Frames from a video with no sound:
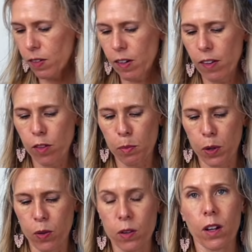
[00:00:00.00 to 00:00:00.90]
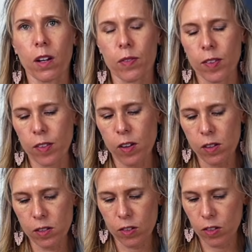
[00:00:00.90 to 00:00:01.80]
a teaspoon of
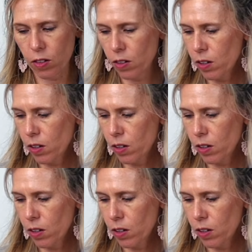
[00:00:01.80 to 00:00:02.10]
salt,